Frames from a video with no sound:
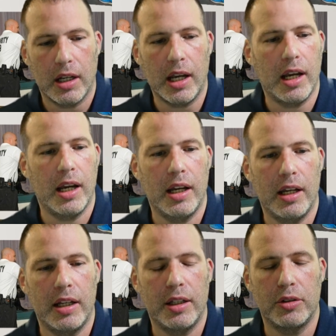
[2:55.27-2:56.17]

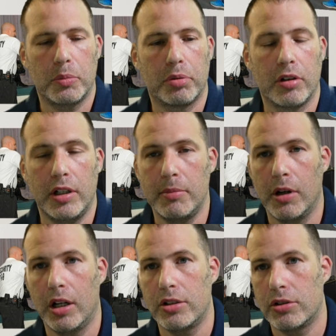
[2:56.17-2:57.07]
and pretty
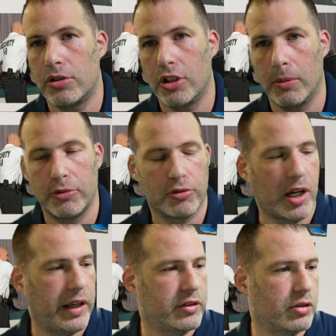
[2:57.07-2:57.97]
much jumped
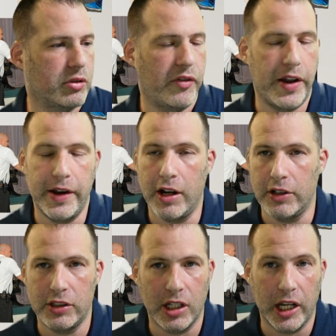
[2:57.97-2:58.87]
right into a veterinary
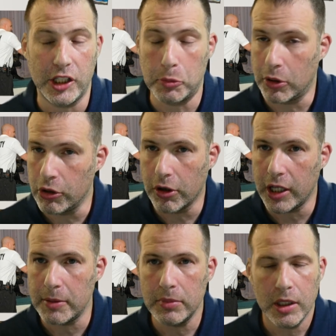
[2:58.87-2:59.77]
science
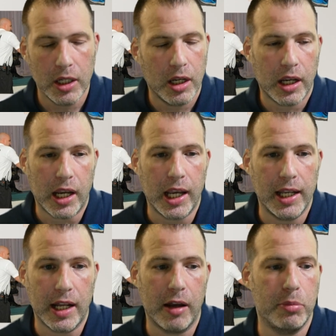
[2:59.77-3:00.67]
program
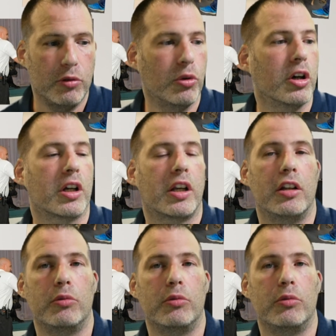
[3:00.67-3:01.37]
and have been working